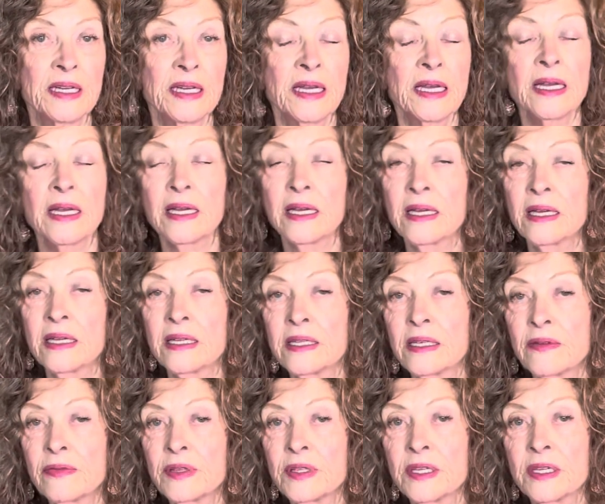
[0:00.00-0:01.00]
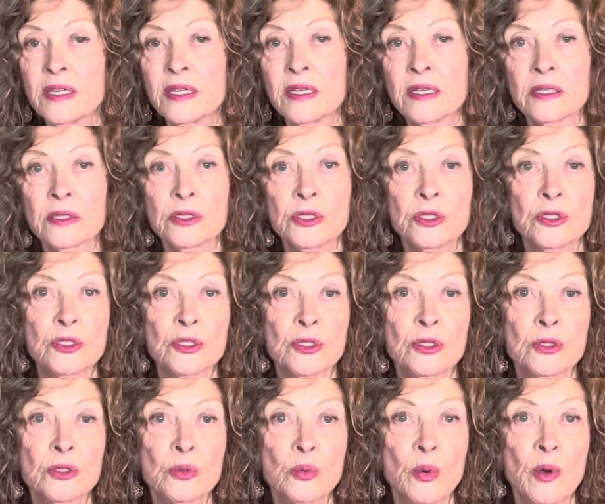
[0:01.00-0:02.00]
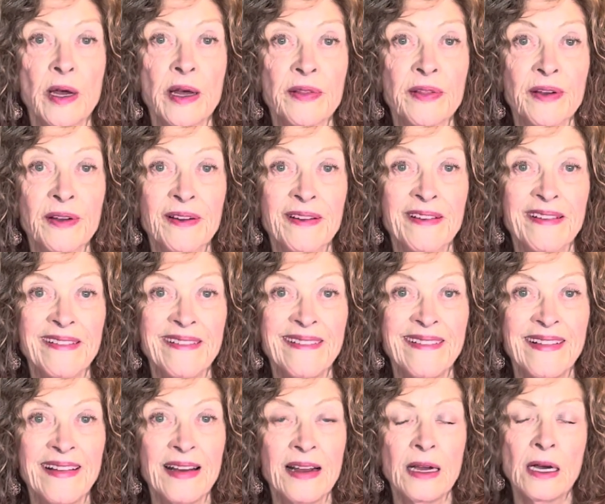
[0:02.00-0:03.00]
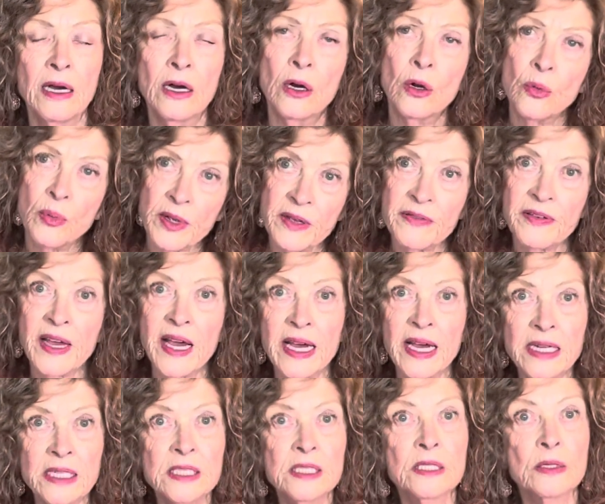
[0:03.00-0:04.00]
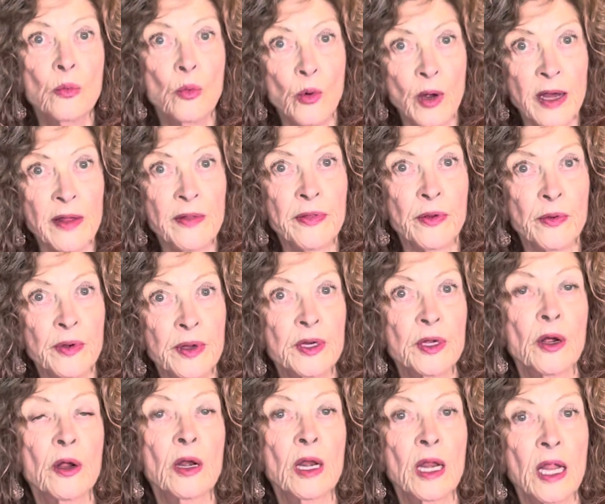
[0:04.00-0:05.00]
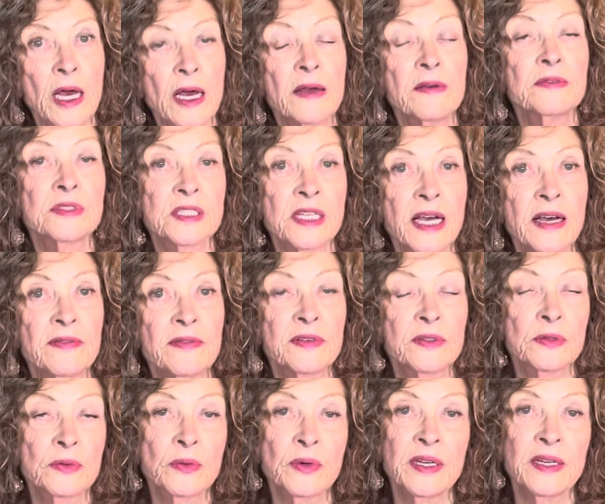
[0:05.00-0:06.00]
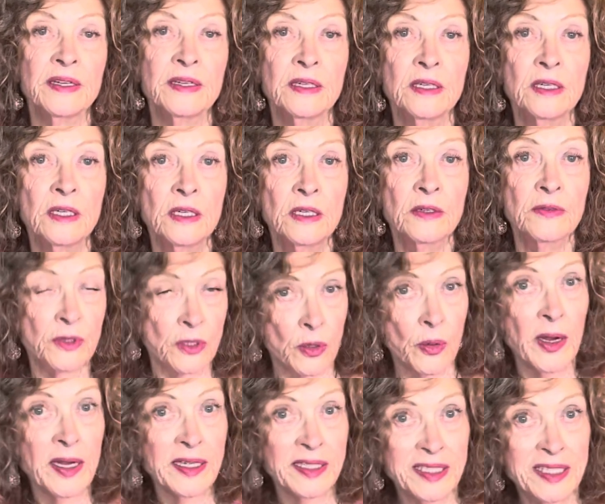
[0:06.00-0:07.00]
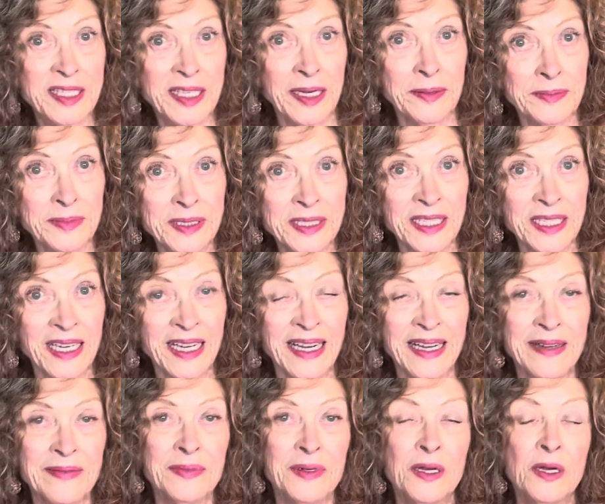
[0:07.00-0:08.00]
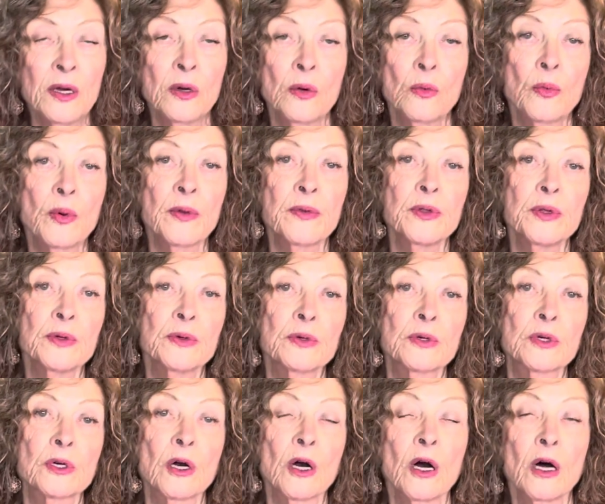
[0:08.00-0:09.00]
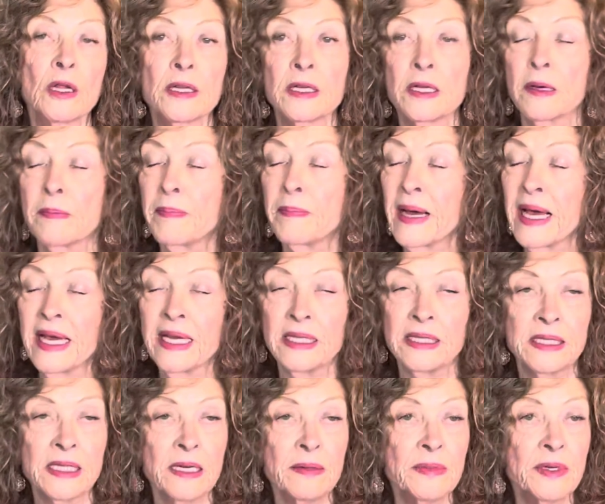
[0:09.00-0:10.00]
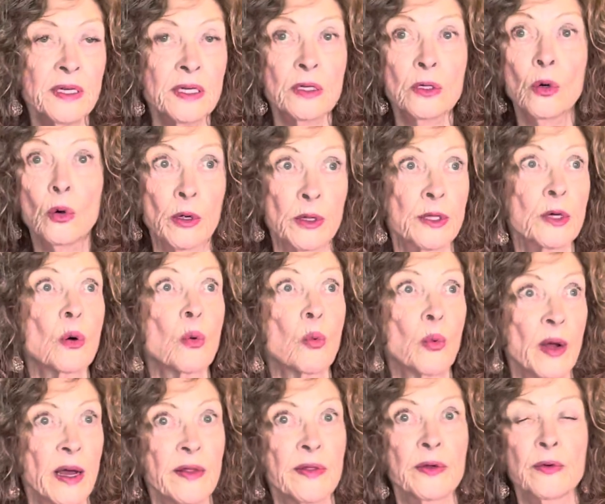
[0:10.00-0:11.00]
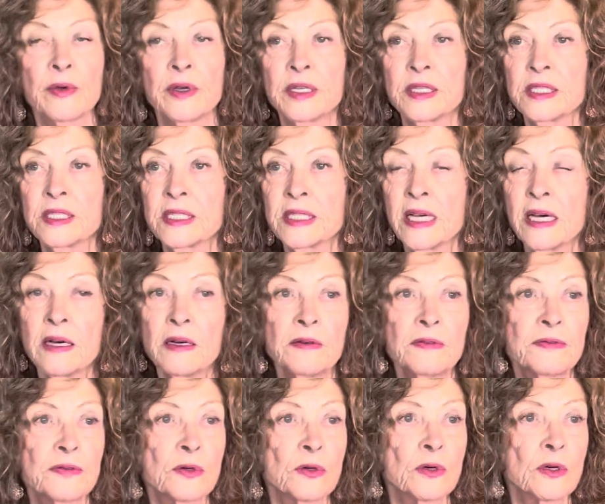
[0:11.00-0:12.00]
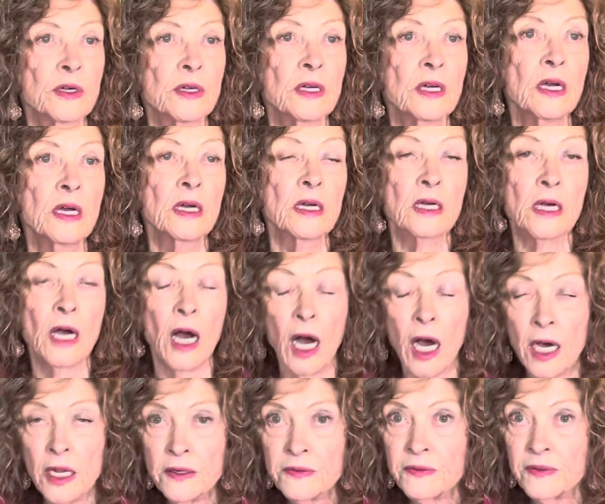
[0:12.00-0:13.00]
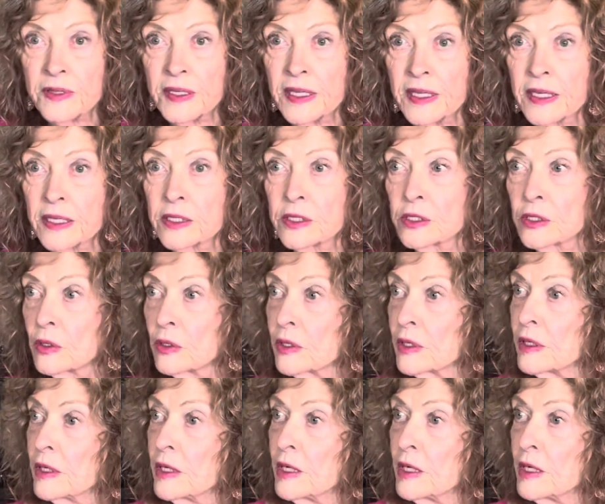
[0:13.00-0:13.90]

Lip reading: and everything else is just weather. Well, we've had some weather in our lives, haven't we? For quite some time, whether you call it a pandemic or the weather itself or conflict or